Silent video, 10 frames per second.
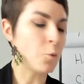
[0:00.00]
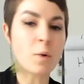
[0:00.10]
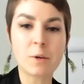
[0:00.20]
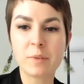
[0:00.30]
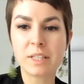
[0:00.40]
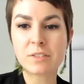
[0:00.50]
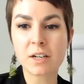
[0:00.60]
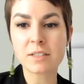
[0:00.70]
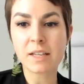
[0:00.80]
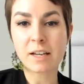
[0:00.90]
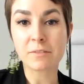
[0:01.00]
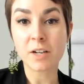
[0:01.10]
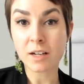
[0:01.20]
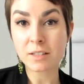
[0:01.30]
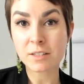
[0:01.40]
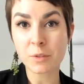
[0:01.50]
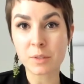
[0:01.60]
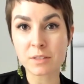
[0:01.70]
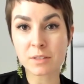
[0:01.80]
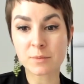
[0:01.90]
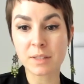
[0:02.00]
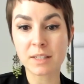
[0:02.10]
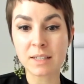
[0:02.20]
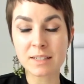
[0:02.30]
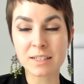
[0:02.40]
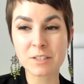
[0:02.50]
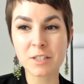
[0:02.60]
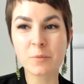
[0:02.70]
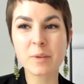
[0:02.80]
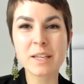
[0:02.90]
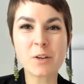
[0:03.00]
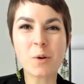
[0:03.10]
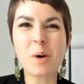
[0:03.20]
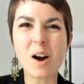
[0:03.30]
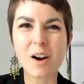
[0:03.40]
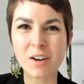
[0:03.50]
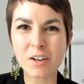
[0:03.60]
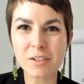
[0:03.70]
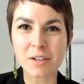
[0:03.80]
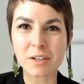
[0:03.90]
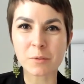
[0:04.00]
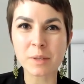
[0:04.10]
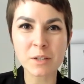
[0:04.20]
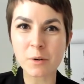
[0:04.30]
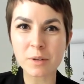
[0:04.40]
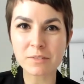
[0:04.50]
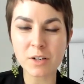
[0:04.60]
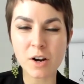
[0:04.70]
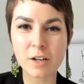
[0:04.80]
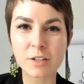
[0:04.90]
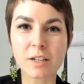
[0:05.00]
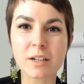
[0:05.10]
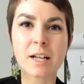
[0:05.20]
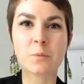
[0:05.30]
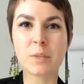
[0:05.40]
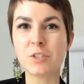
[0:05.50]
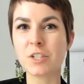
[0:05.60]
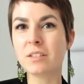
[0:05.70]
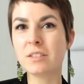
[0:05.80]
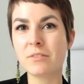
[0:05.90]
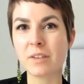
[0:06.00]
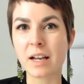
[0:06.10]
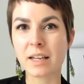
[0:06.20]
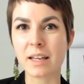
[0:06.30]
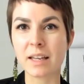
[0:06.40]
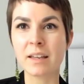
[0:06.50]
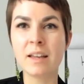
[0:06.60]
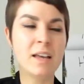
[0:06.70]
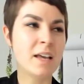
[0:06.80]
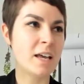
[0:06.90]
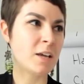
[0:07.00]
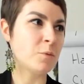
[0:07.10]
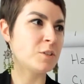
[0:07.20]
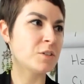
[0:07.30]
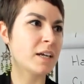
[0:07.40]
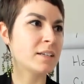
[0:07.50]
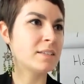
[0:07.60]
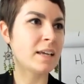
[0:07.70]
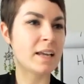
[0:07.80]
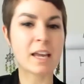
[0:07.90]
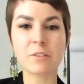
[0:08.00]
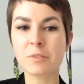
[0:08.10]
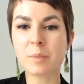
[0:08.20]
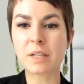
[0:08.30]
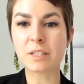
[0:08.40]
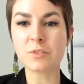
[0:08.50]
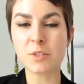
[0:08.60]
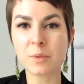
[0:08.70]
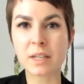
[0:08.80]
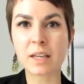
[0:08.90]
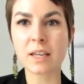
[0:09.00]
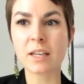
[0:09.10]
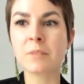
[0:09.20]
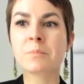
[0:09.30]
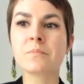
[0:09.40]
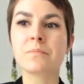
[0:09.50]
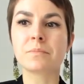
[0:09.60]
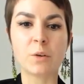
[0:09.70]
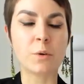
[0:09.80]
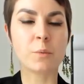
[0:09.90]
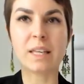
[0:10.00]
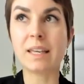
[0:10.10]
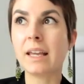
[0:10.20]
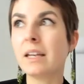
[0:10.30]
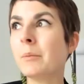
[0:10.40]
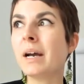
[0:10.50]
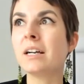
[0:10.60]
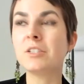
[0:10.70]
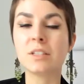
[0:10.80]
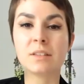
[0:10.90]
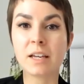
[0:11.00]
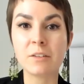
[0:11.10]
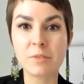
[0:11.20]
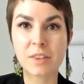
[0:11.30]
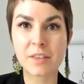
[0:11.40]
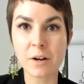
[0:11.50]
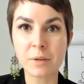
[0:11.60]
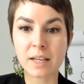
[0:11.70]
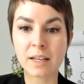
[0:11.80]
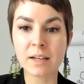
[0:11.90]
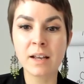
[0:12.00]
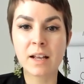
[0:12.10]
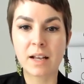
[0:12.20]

When we start to have consequences with an addiction, we go harder. We go even harder and we justify it. And we try to say everybody's doing it or we can't imagine life without it.